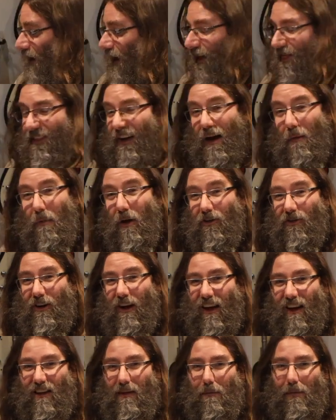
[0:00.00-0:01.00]
I thought about
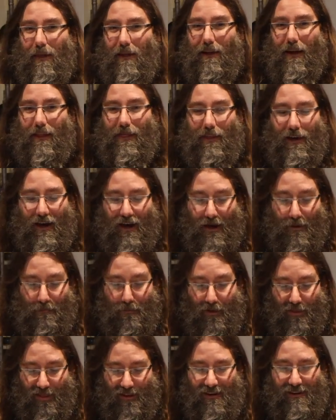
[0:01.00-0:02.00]
trying something like that,
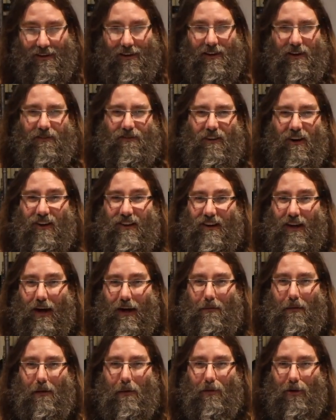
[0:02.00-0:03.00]
but this is the first
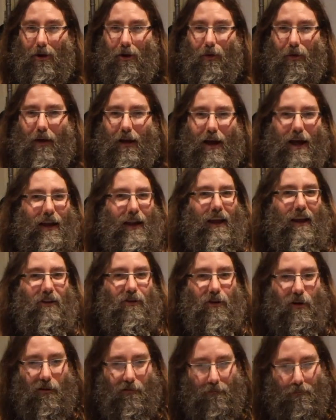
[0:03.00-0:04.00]
time I'm doing any
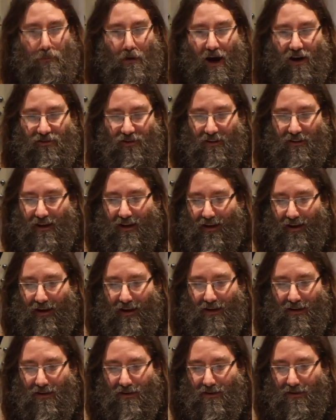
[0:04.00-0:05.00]
sort of project like
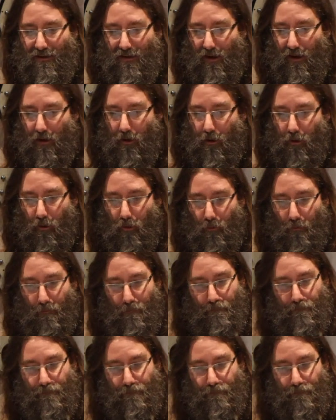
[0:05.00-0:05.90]
it, so